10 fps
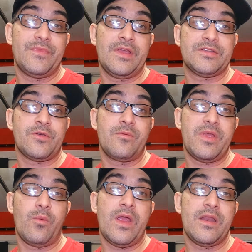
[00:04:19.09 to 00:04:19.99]
It's going to be
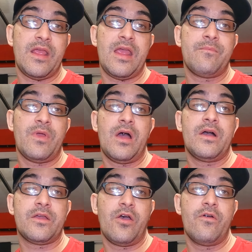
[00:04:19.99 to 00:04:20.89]
a waiting game.
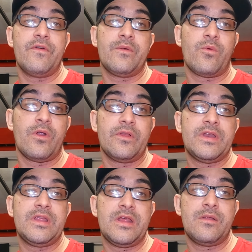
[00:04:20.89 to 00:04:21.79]
COVID really
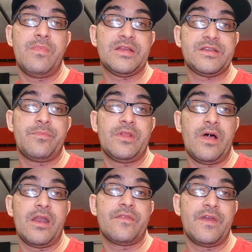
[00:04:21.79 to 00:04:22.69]
did mess up a
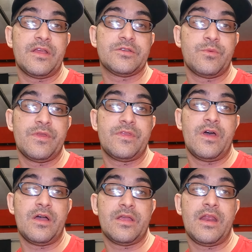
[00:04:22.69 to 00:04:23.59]
lot of things with
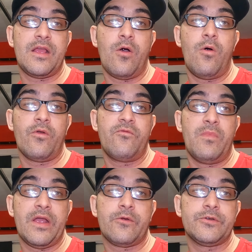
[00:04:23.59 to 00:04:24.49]
getting a hold of
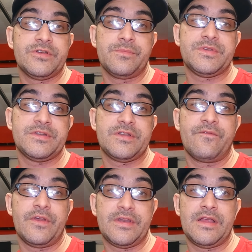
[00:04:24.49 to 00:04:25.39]
microchips and stuff
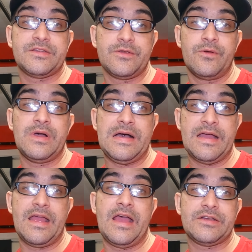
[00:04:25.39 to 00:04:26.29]
like that. So
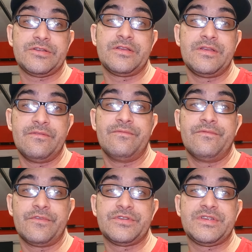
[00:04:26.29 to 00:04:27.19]
I actually
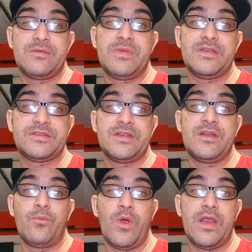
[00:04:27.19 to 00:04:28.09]
foresee me sitting
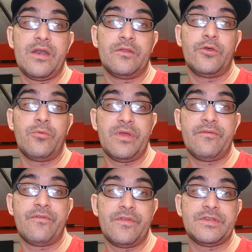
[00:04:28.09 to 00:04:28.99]
and waiting a little bit
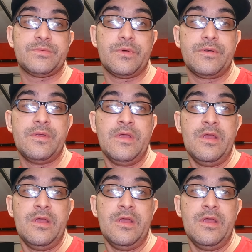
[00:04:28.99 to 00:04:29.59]
for this one.